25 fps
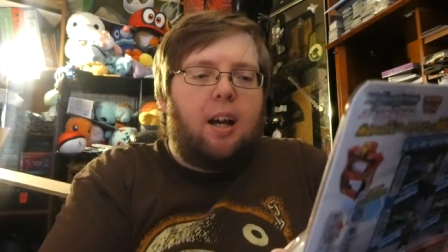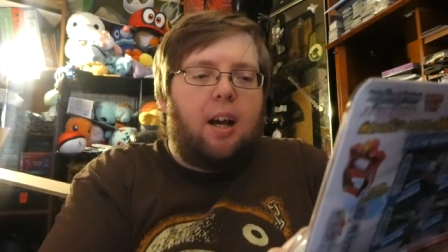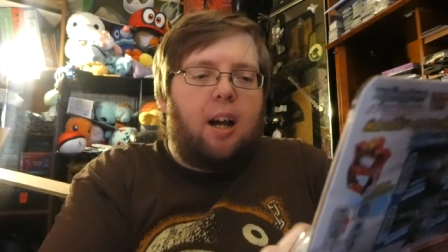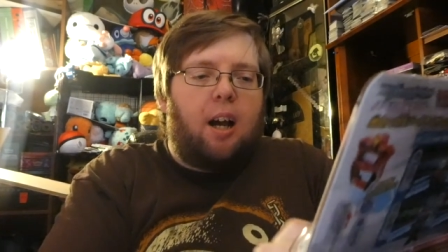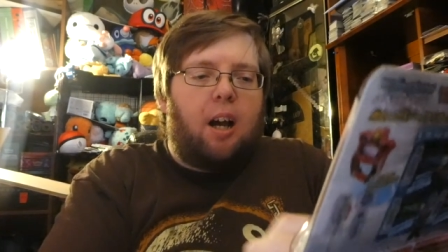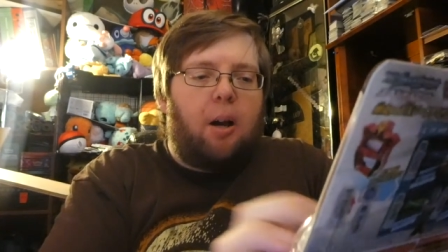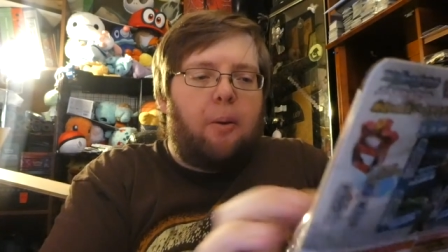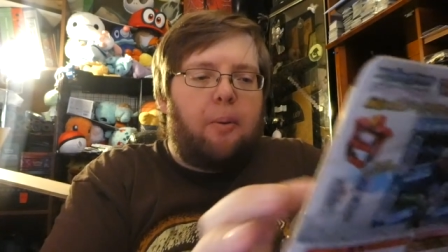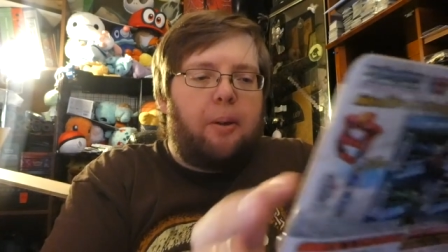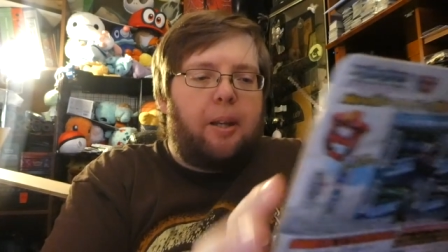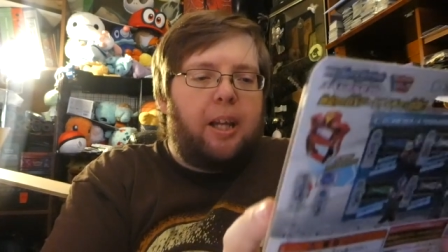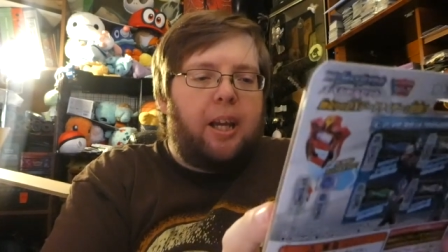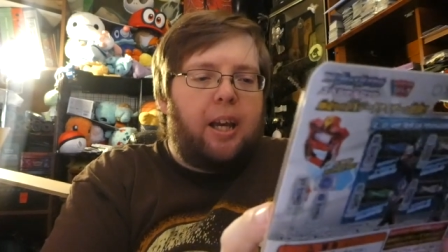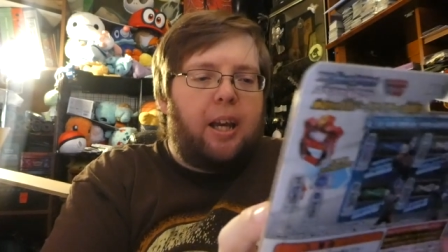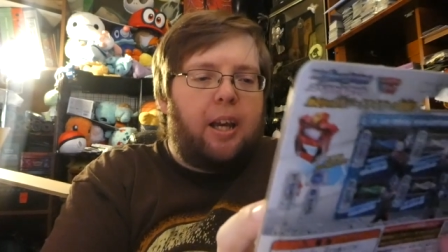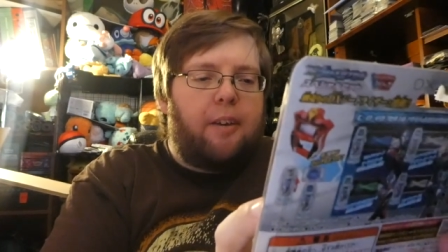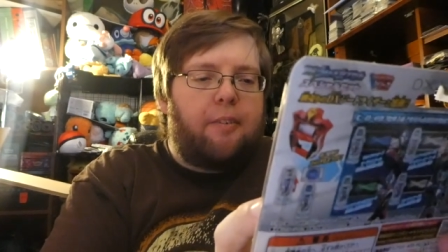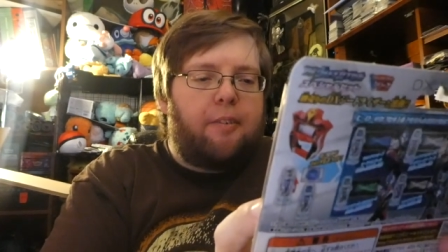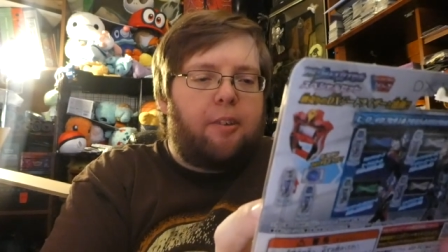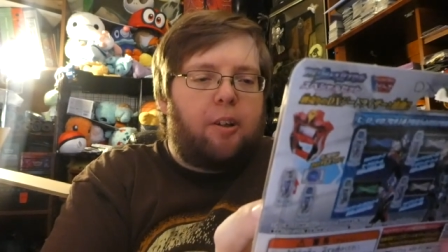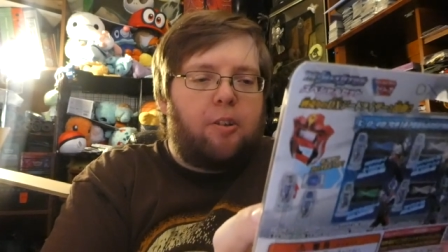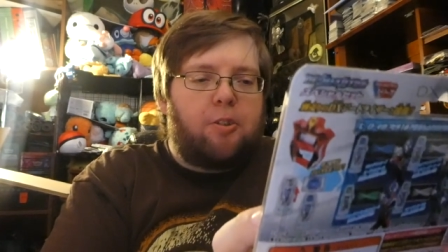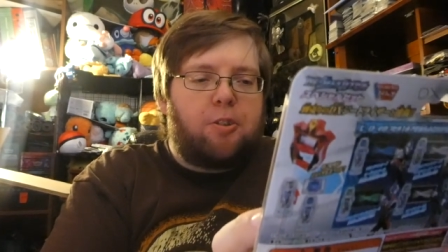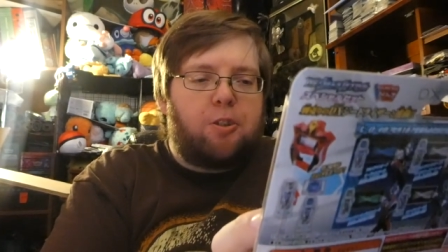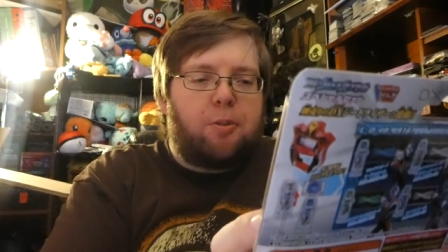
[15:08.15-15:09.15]
Uh, we have
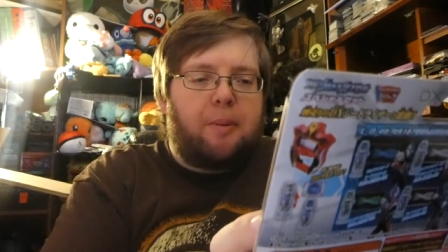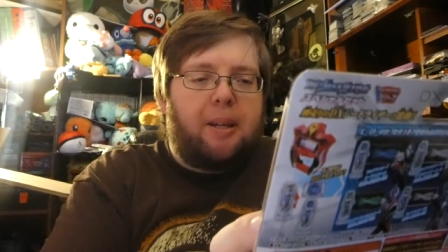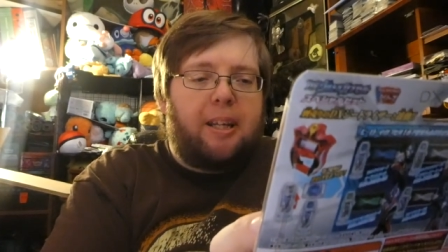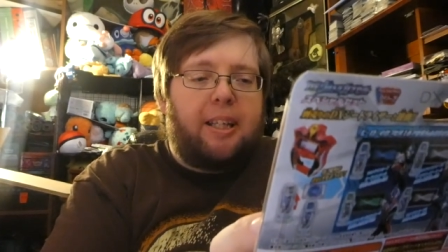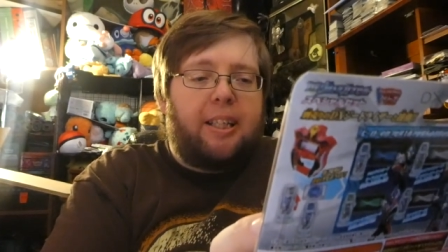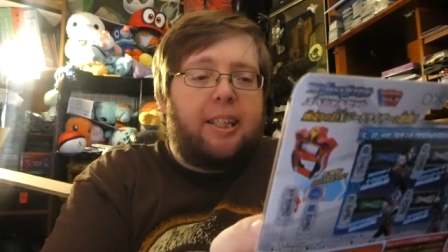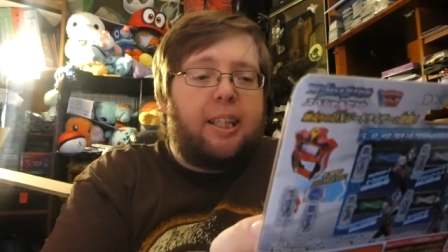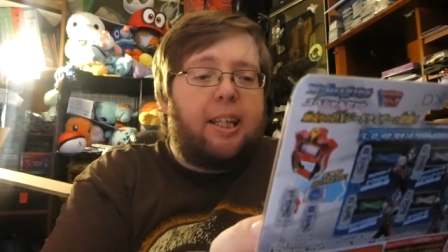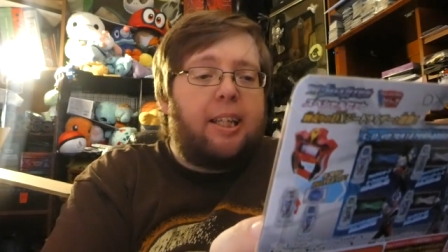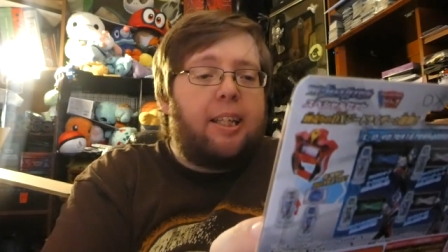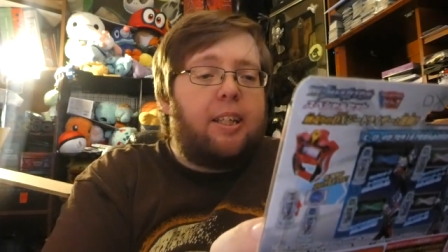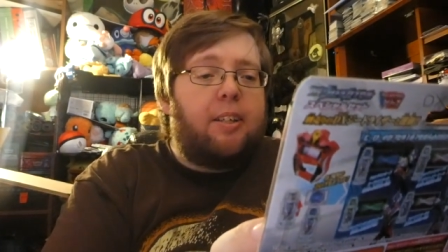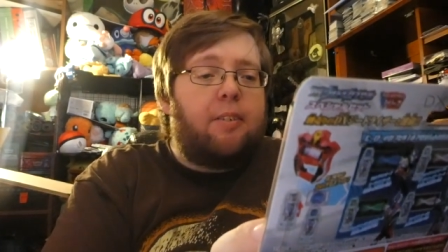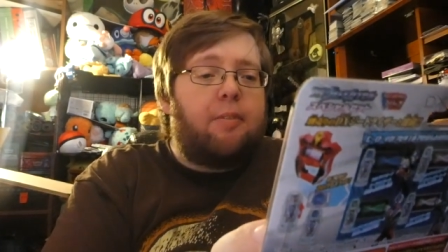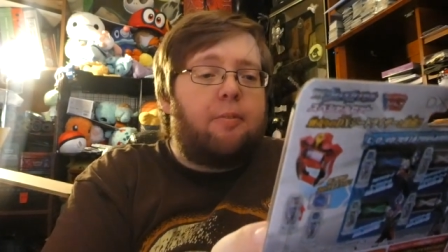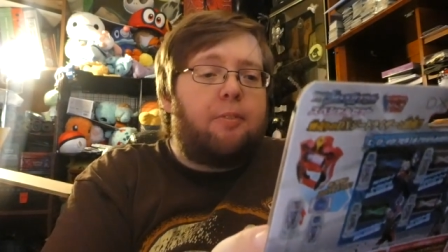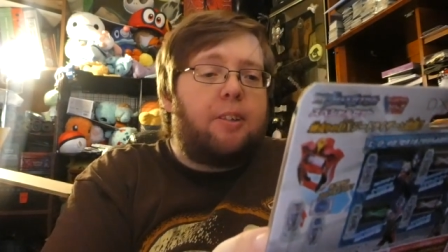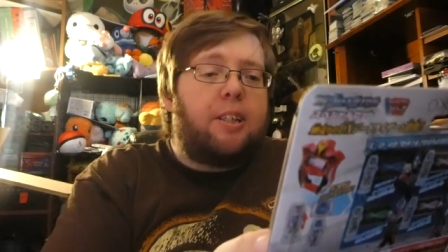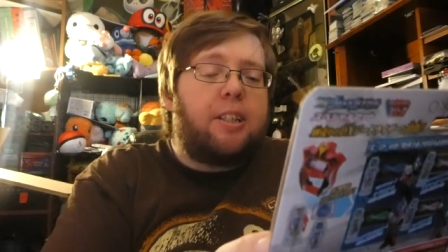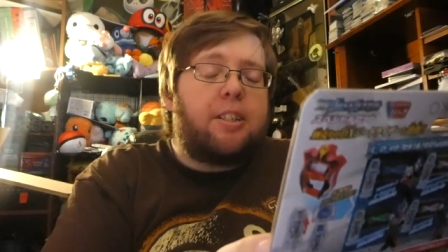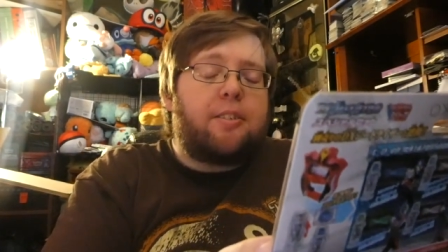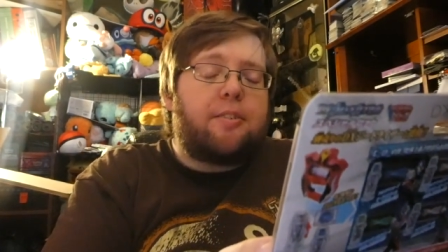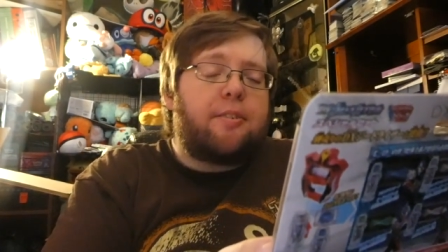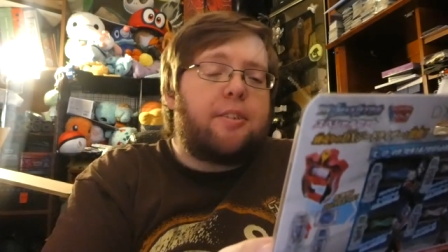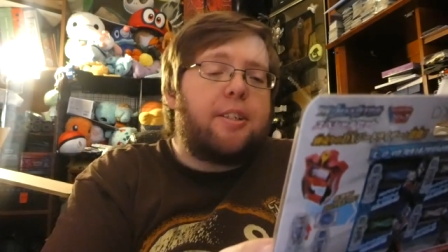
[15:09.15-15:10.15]
Ultraman Ginga
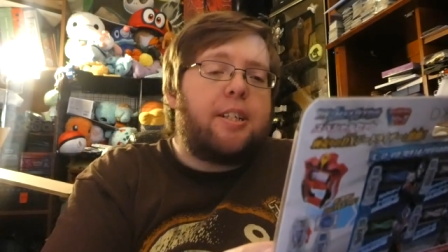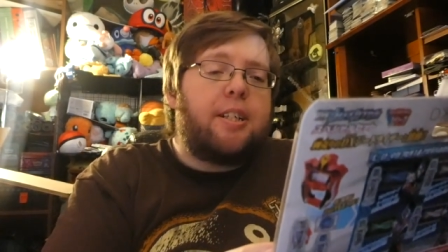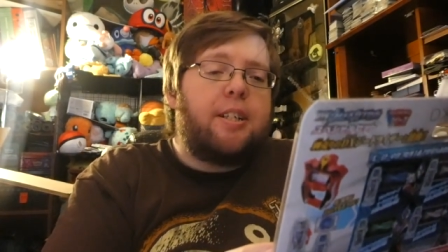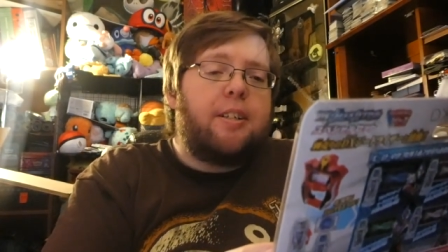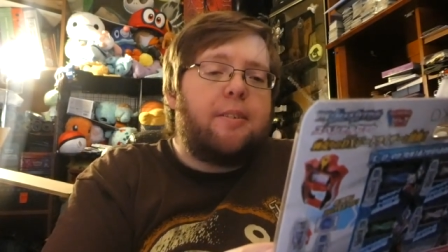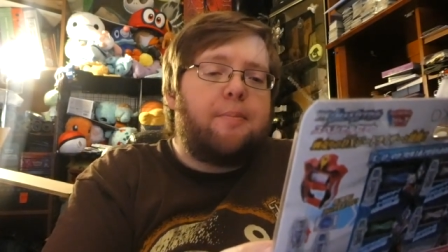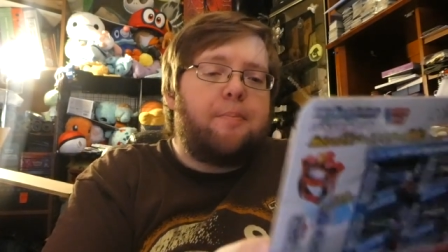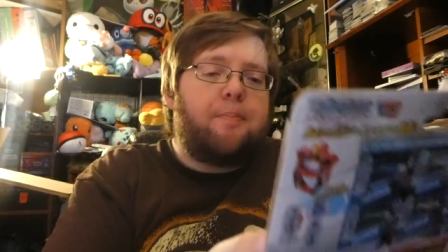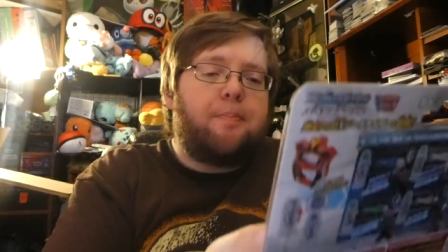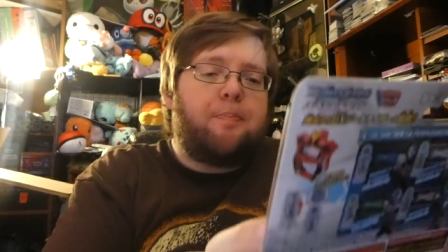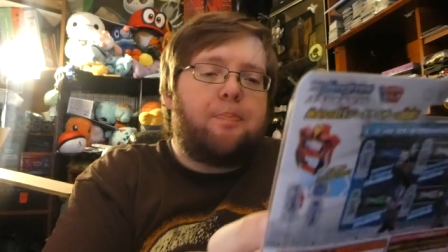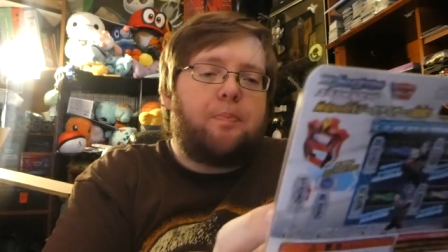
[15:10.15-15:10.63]
Victory.